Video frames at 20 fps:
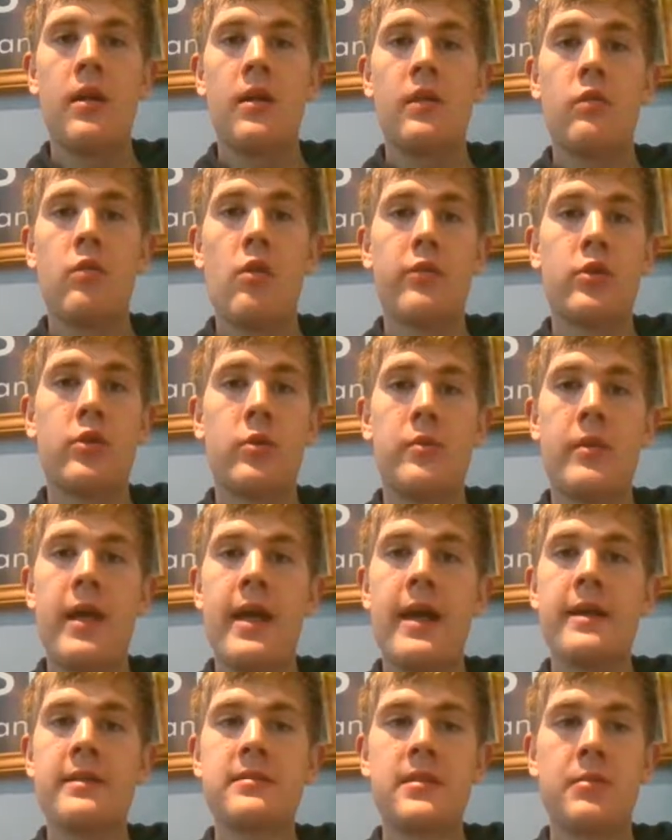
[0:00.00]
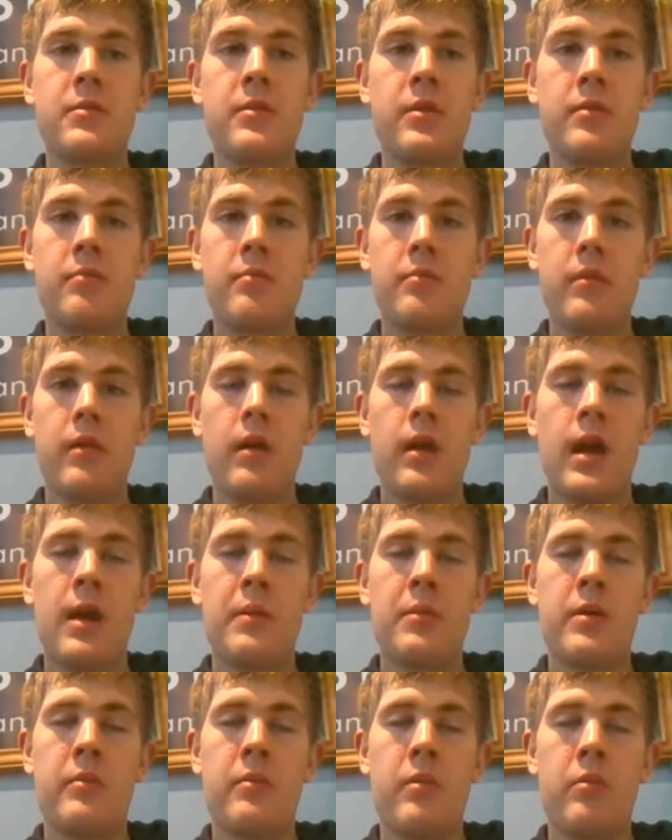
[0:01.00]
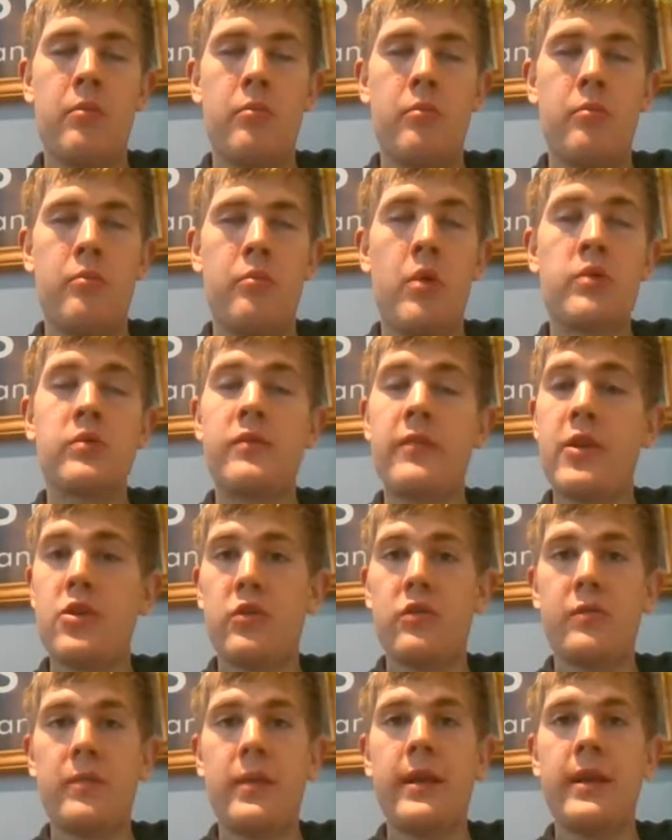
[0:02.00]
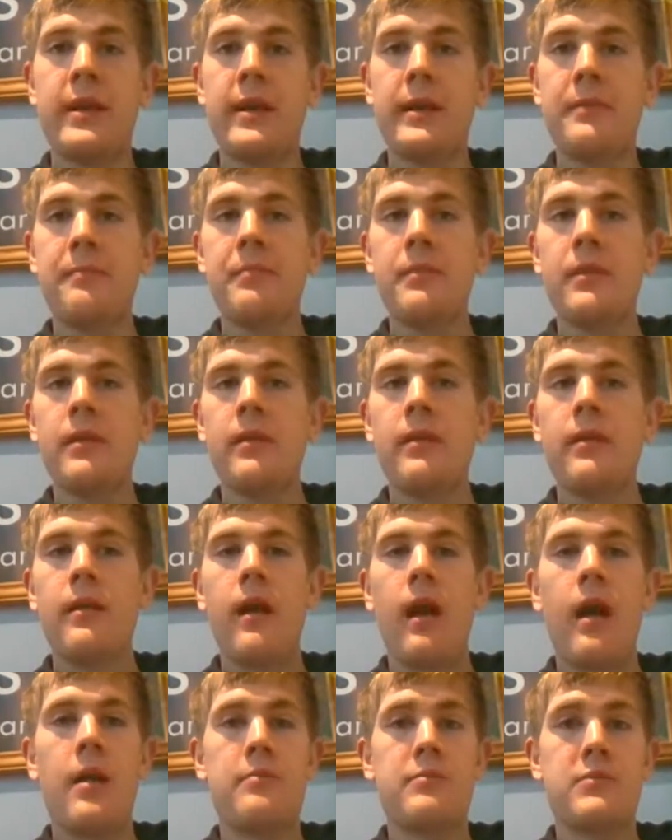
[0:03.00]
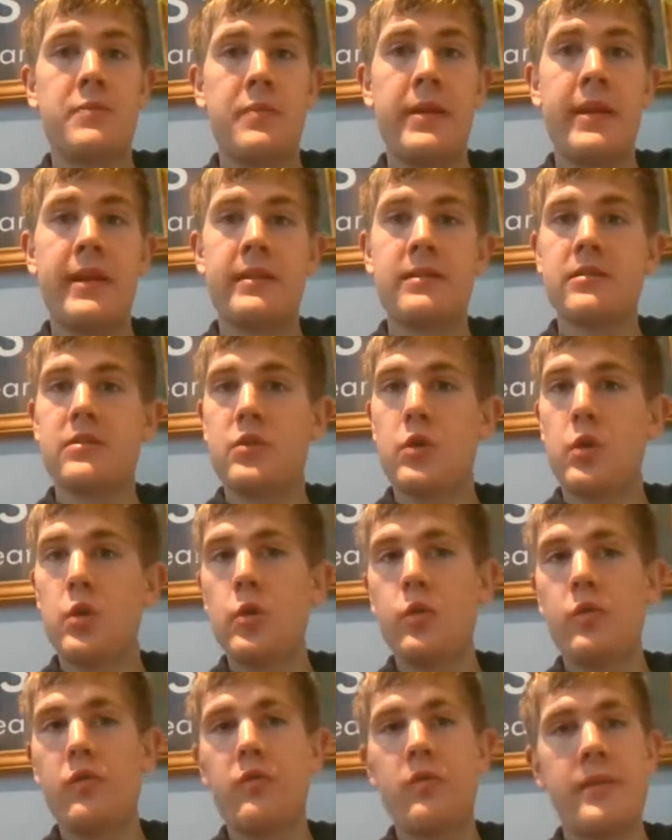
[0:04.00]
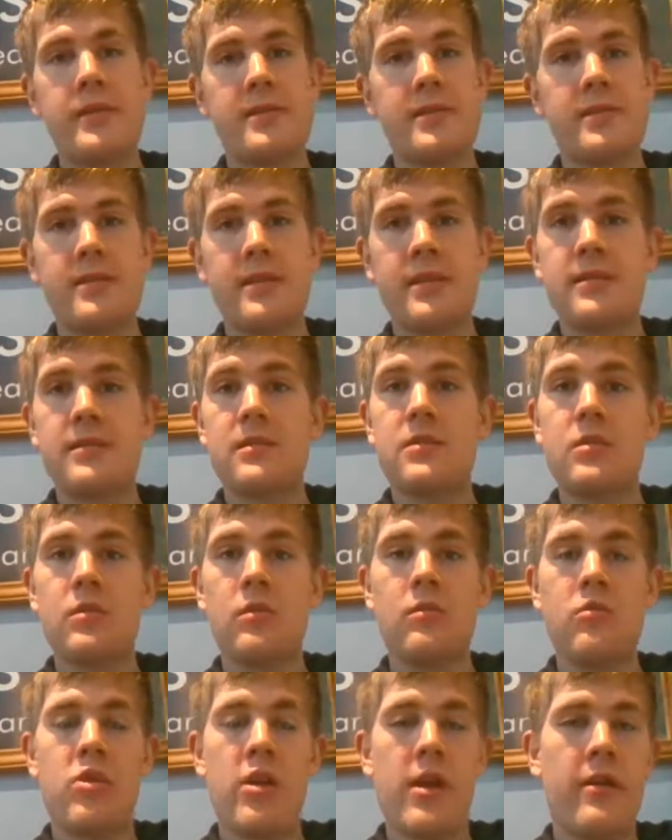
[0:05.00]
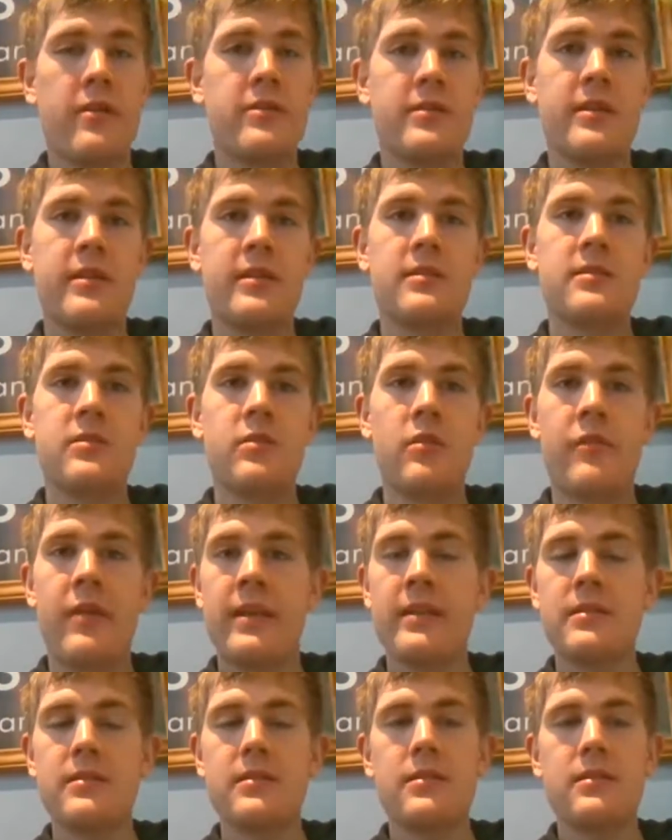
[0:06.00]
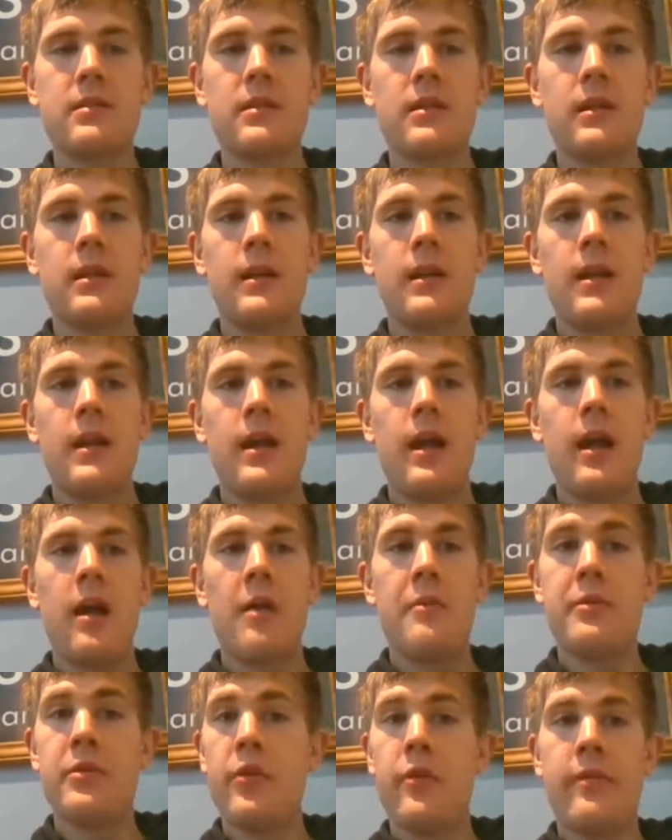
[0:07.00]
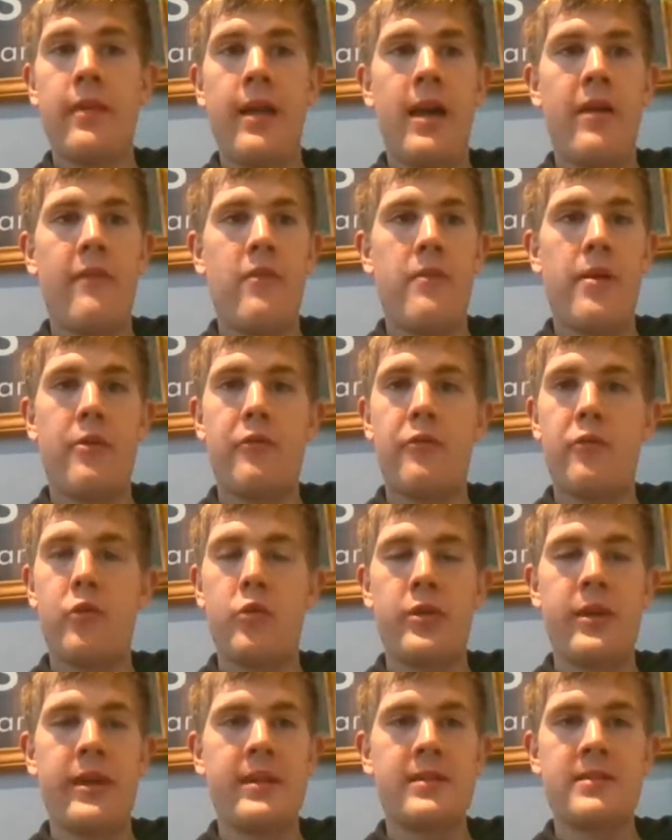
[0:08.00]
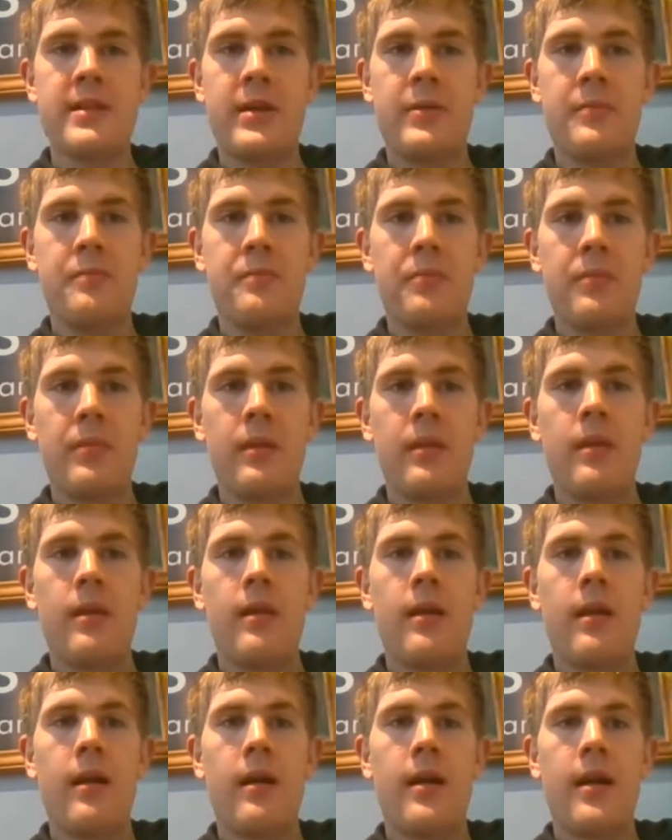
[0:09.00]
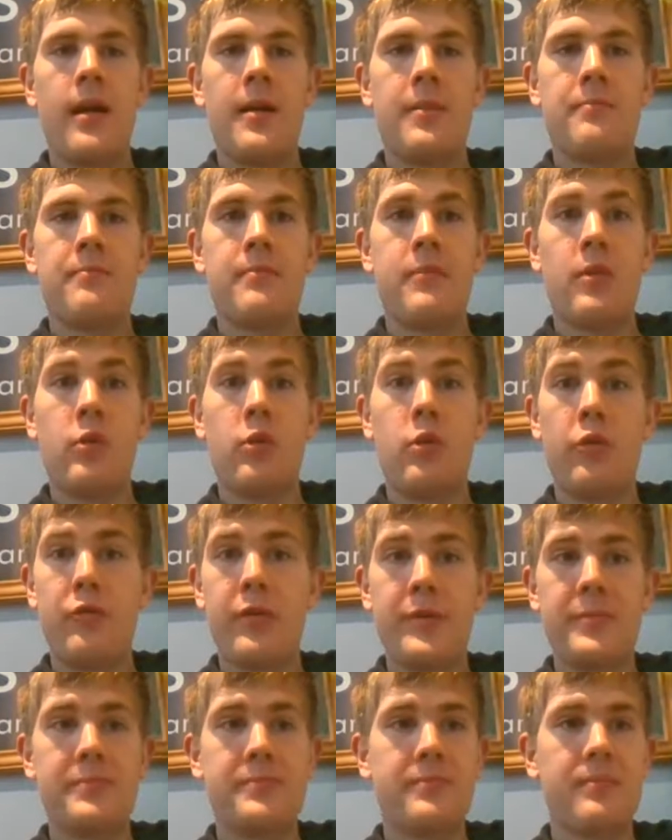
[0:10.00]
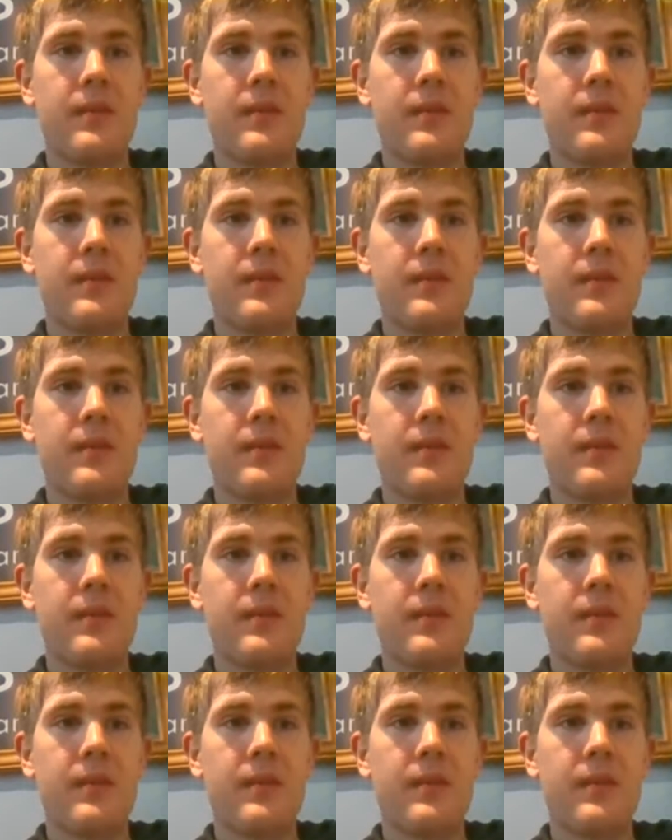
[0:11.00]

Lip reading: to overcome theirs. I'm a motivational speaker. I'm speaking to schools, to businesses, to charities, to events. I've been doing that for about 4 years now. An author,